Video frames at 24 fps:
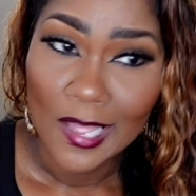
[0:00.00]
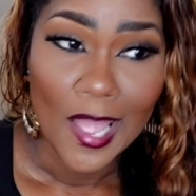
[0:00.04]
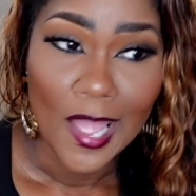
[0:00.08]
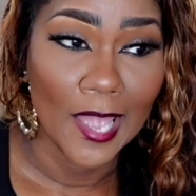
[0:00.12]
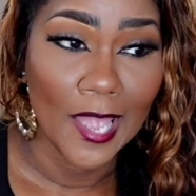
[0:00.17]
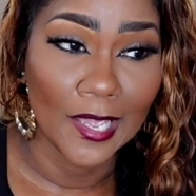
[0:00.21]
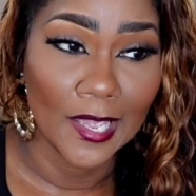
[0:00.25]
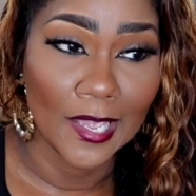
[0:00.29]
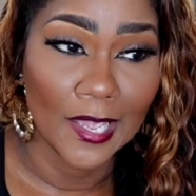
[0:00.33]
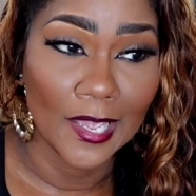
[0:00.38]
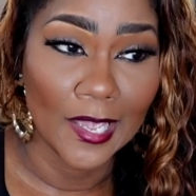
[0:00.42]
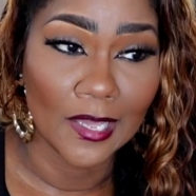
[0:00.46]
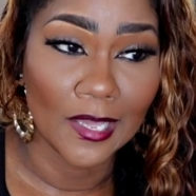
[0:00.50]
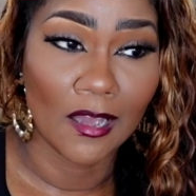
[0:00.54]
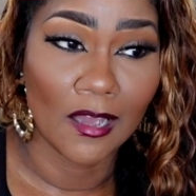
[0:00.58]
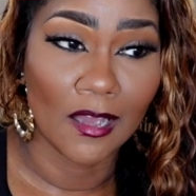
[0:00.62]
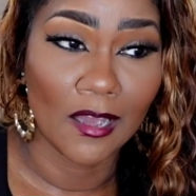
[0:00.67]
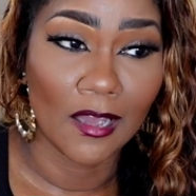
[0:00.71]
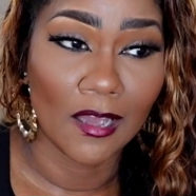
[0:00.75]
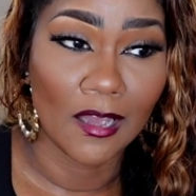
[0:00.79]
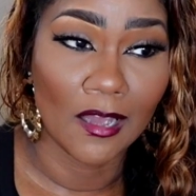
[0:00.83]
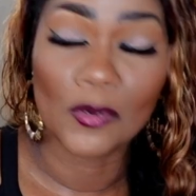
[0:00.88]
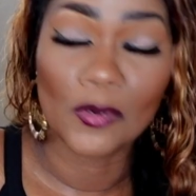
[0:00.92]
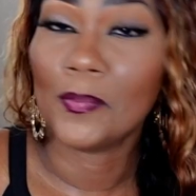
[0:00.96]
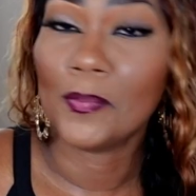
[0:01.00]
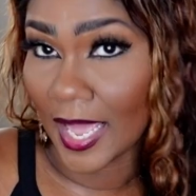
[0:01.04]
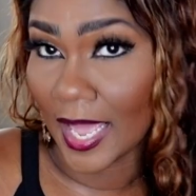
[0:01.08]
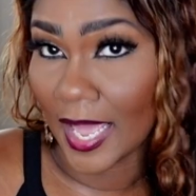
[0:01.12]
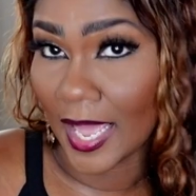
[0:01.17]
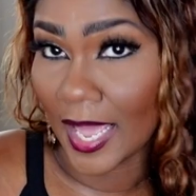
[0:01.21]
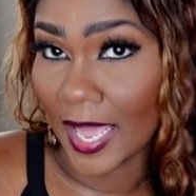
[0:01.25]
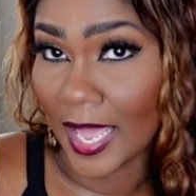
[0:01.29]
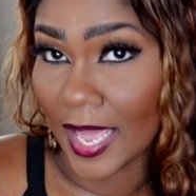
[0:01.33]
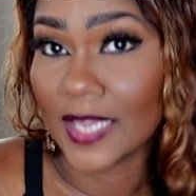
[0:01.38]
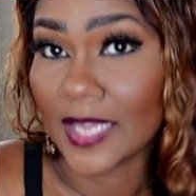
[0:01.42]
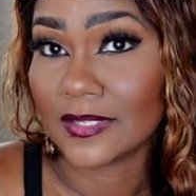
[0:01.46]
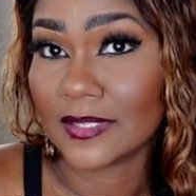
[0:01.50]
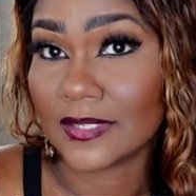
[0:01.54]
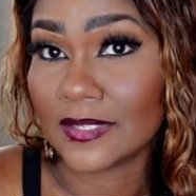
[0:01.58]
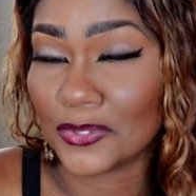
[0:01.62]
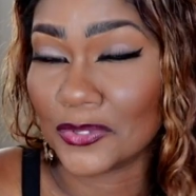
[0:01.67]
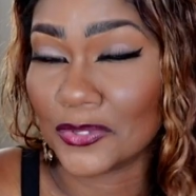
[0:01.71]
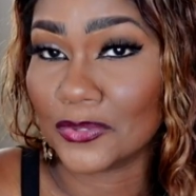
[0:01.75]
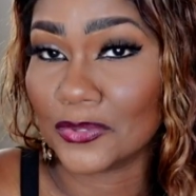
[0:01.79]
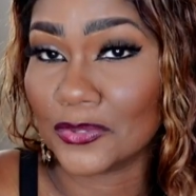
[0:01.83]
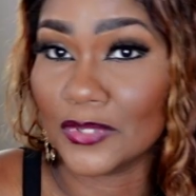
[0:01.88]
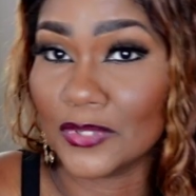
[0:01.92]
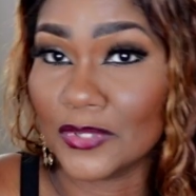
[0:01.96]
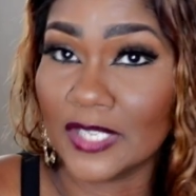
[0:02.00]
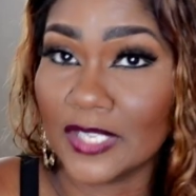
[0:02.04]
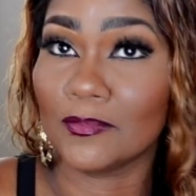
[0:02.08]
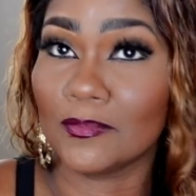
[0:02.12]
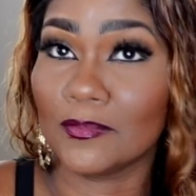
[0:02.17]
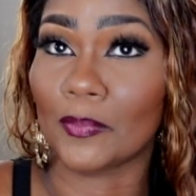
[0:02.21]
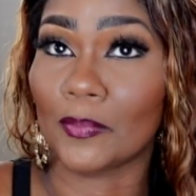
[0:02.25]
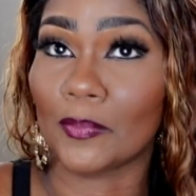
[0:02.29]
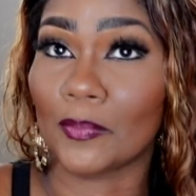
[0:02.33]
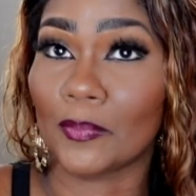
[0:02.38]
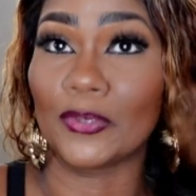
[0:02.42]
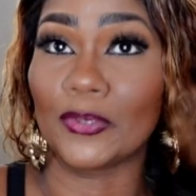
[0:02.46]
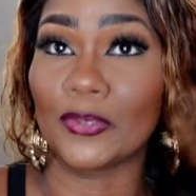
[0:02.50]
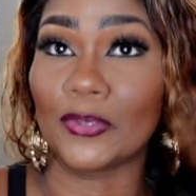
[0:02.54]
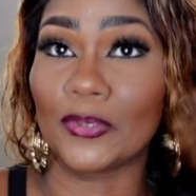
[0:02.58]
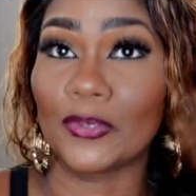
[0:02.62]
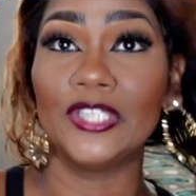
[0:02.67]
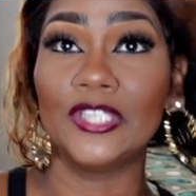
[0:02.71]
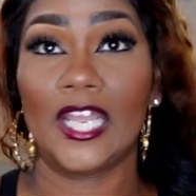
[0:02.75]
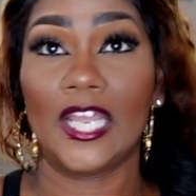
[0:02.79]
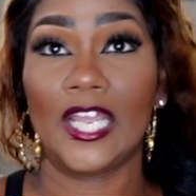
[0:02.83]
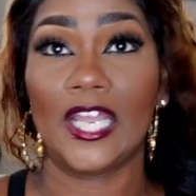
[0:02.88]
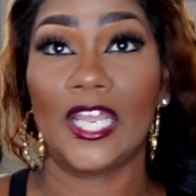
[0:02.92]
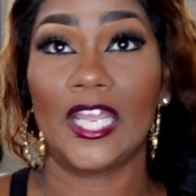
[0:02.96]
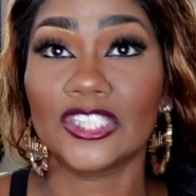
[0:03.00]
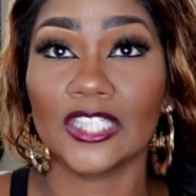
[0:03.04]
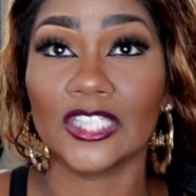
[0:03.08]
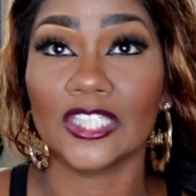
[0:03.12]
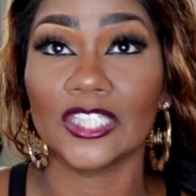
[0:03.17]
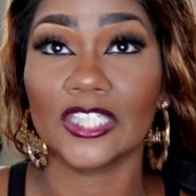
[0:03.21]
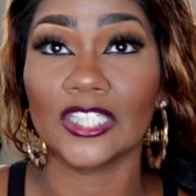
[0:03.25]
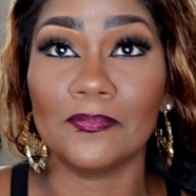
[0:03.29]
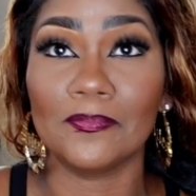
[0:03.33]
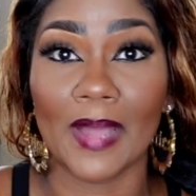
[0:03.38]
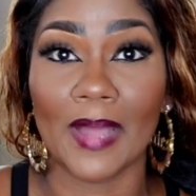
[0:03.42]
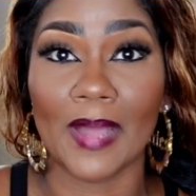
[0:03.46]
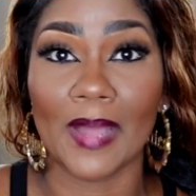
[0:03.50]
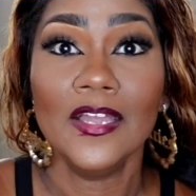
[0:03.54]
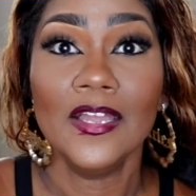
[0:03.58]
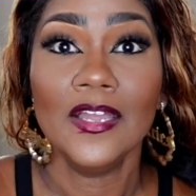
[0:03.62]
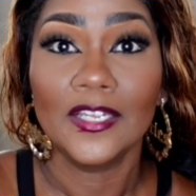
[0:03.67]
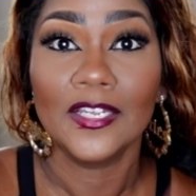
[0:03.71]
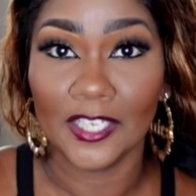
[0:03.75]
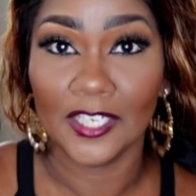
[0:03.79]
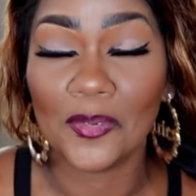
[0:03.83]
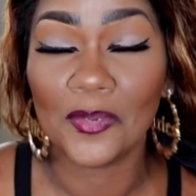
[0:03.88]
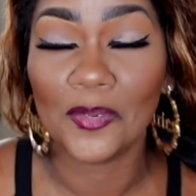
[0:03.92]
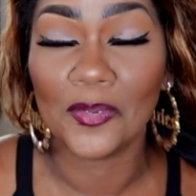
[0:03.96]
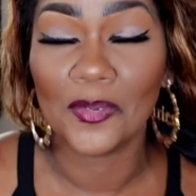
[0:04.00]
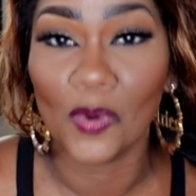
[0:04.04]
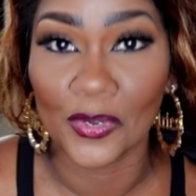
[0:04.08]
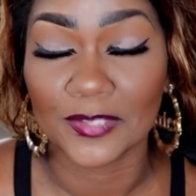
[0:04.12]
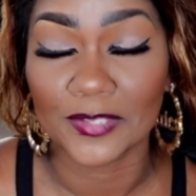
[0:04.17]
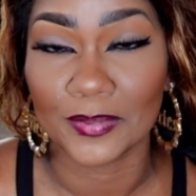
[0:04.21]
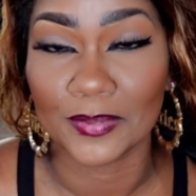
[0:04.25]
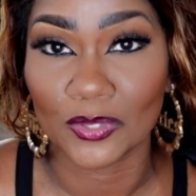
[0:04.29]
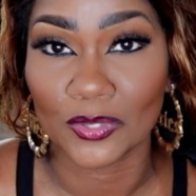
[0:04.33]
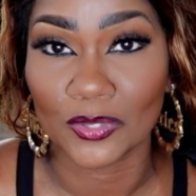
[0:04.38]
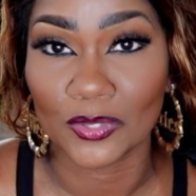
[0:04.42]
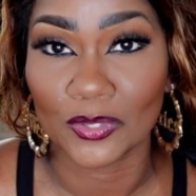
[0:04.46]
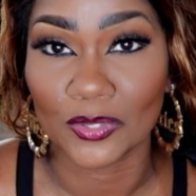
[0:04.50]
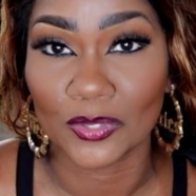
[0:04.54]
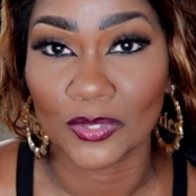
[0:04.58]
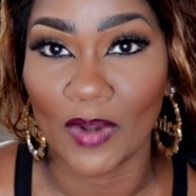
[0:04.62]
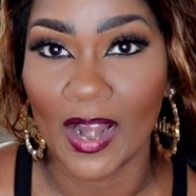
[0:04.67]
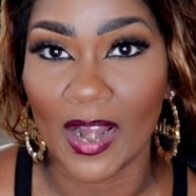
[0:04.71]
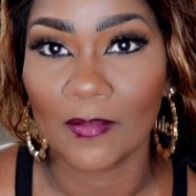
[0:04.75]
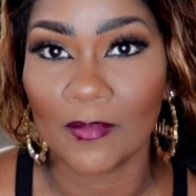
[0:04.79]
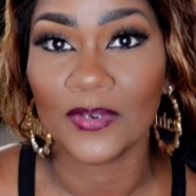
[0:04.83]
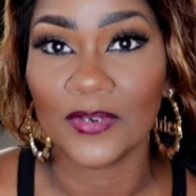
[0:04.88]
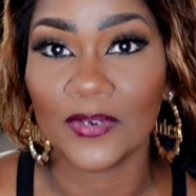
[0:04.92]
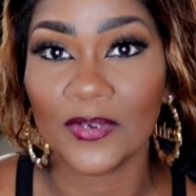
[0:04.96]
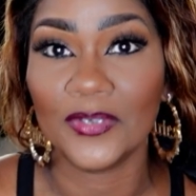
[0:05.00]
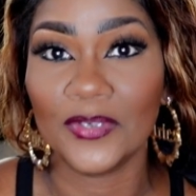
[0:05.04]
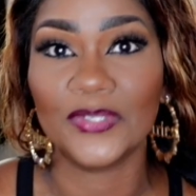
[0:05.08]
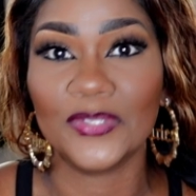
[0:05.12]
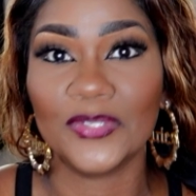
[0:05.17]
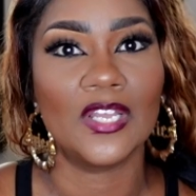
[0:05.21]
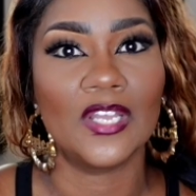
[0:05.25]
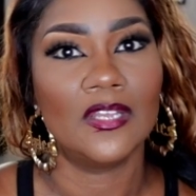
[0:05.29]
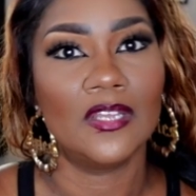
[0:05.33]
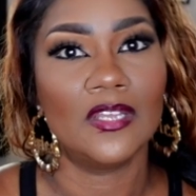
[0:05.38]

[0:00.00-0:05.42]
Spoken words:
And it would be nice to get some appreciation by getting more subscribers,